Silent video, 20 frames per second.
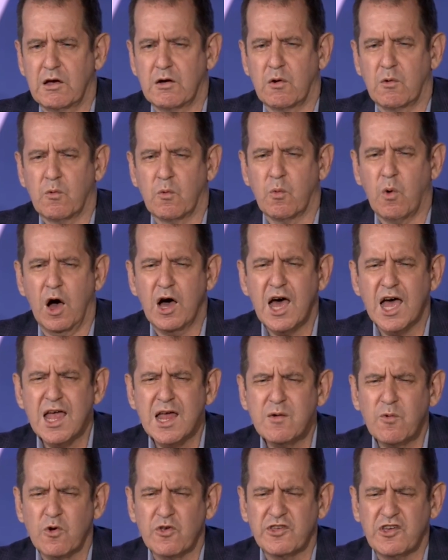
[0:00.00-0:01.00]
Why
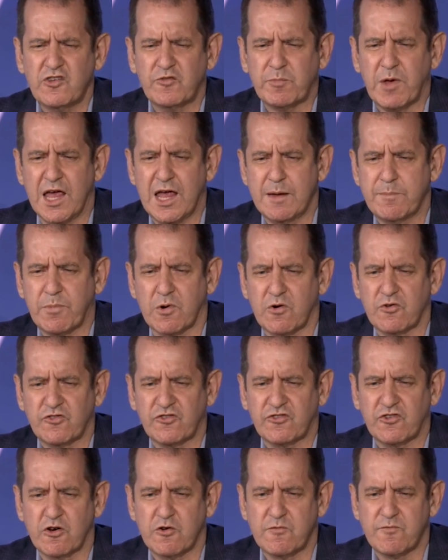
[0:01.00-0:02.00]
were these papers
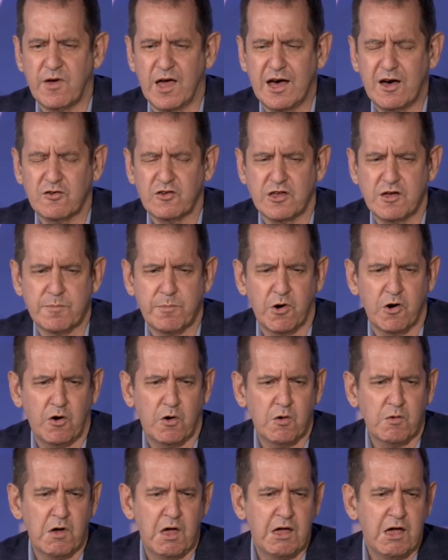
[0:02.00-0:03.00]
so
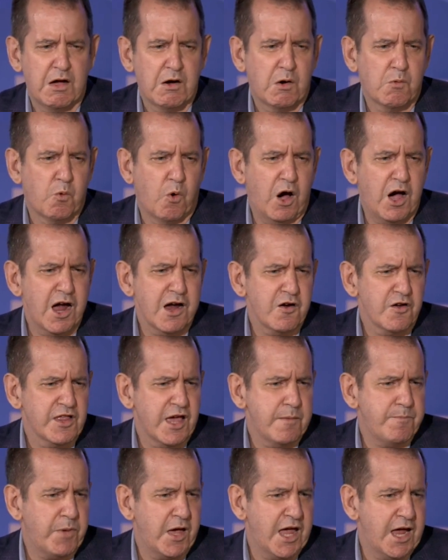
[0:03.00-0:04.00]
valuable? Why are
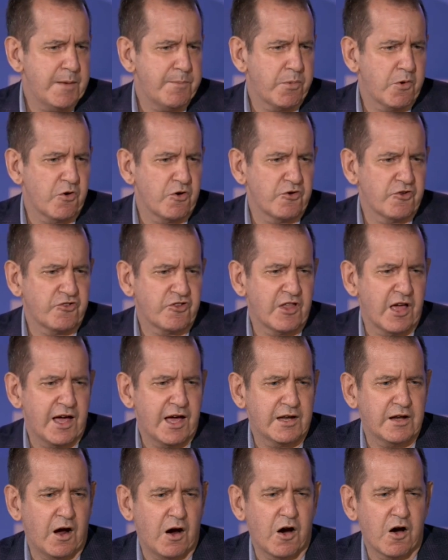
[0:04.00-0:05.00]
they papers
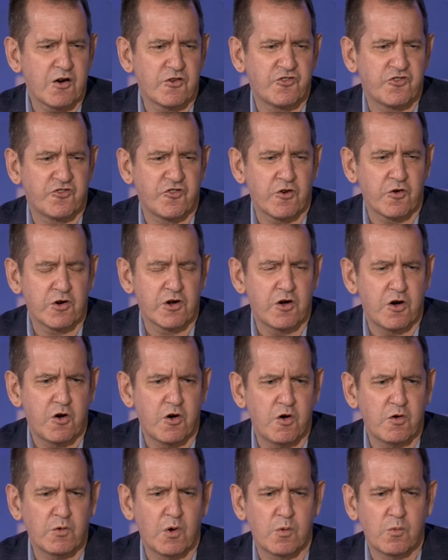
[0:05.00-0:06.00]
that our
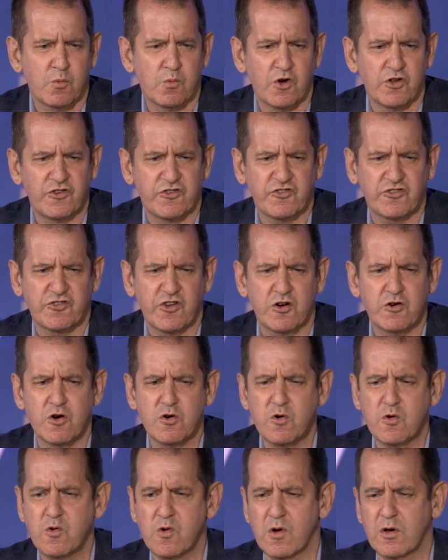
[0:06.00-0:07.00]
journal was
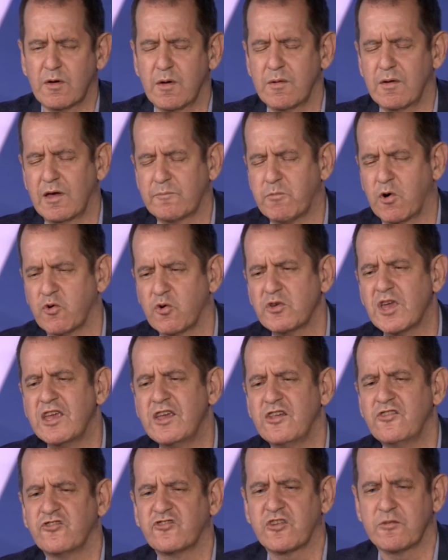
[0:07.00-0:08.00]
so
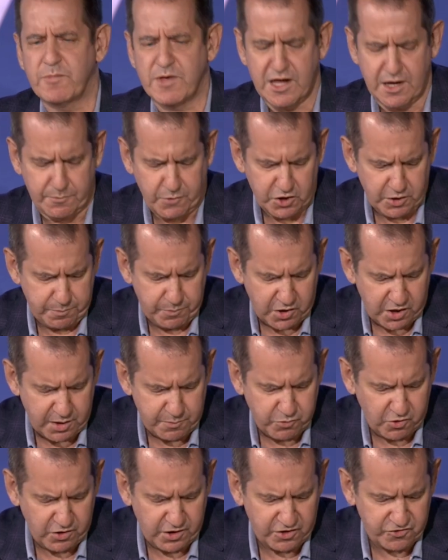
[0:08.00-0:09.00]
pleased to be able to
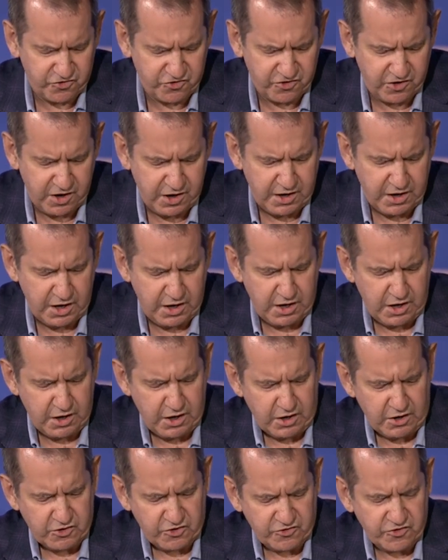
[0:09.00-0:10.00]
publish?
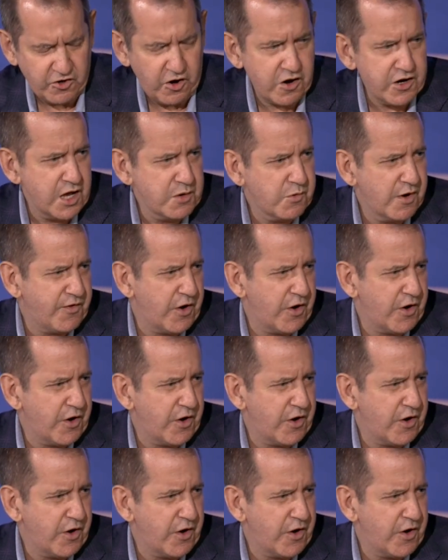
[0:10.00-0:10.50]
Starting with